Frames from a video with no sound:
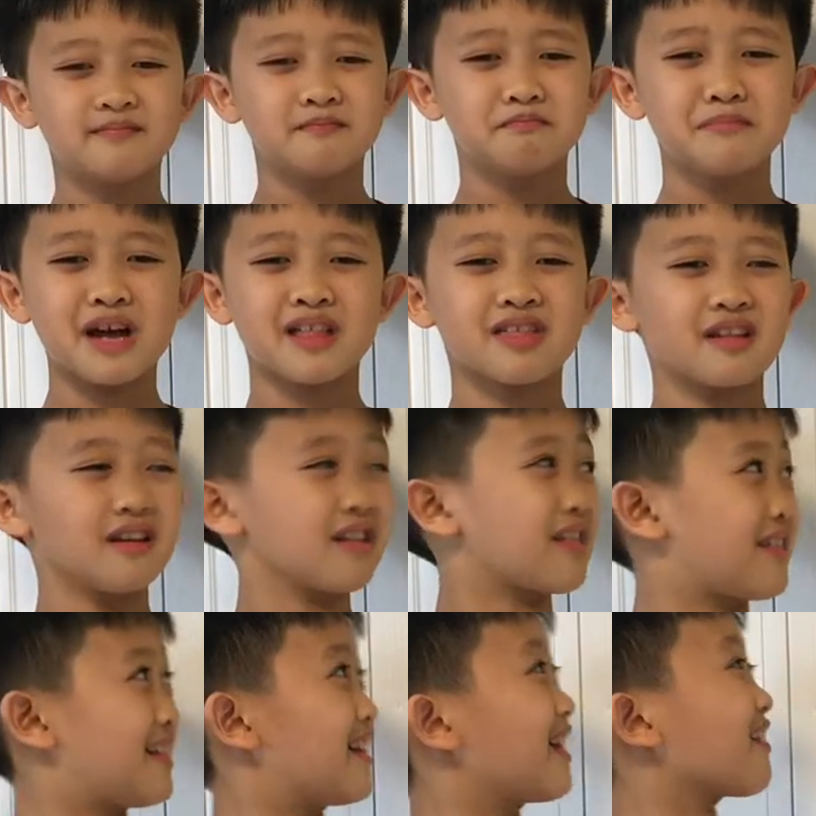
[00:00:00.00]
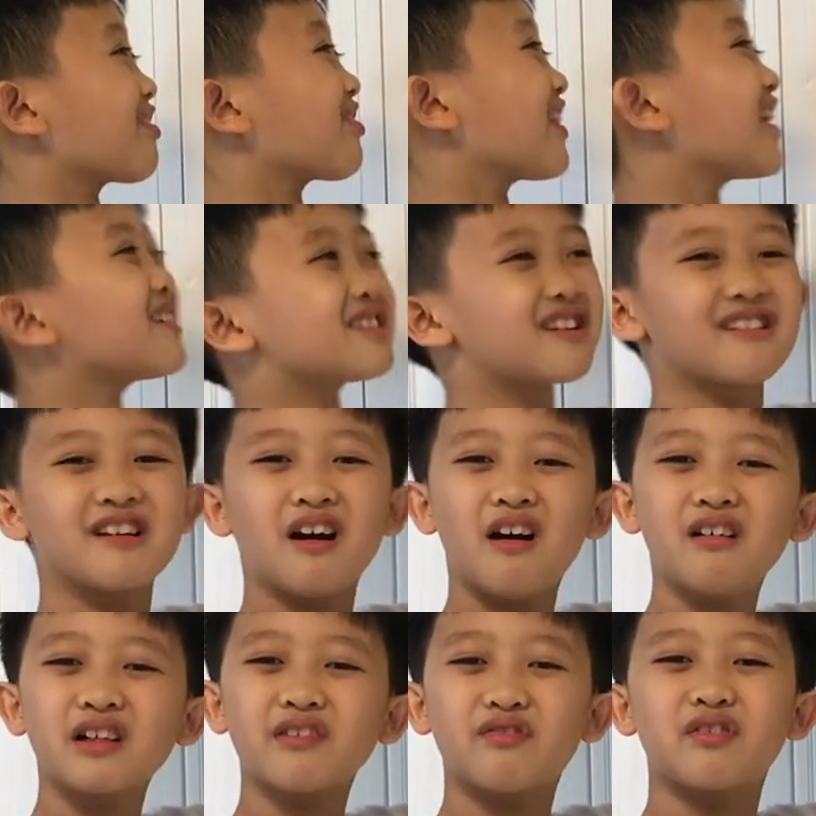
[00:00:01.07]
Muscles, do you think they're
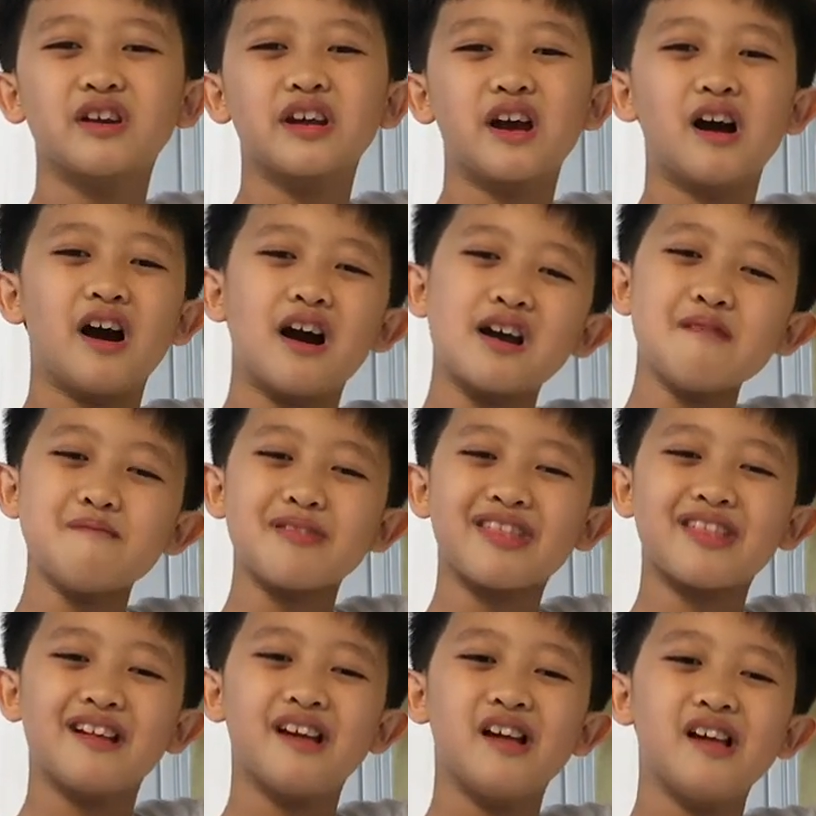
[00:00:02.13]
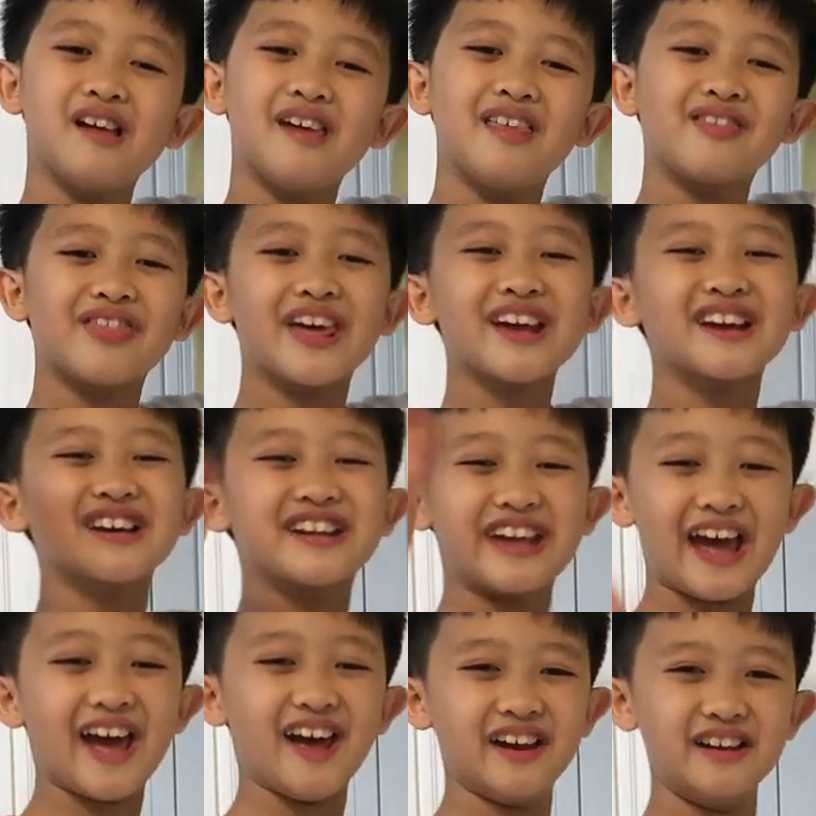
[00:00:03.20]
only for the arms? Think
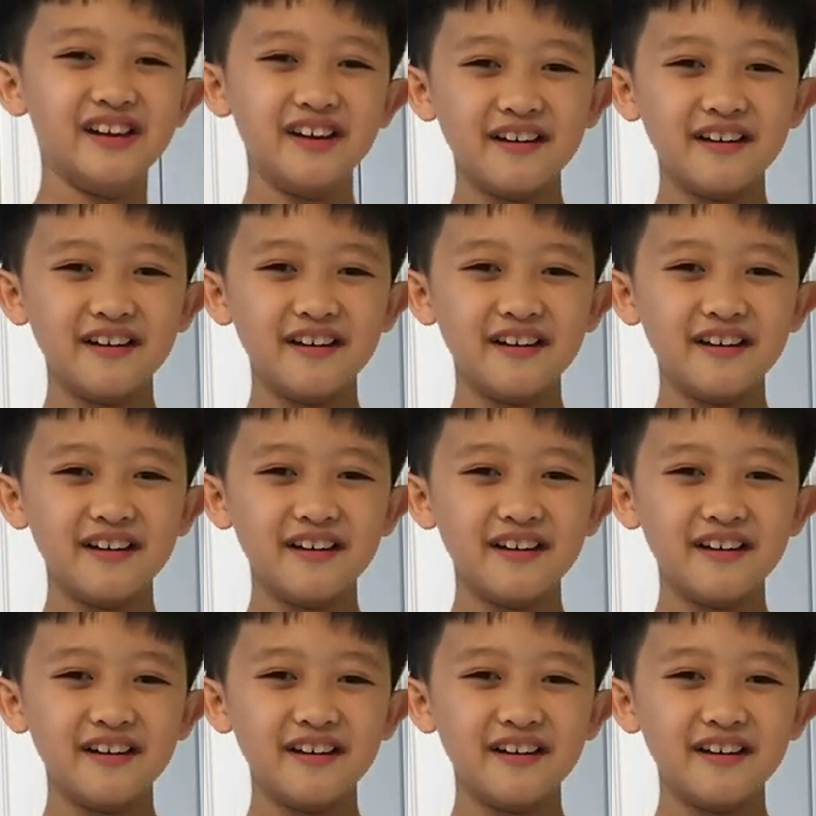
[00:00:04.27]
again!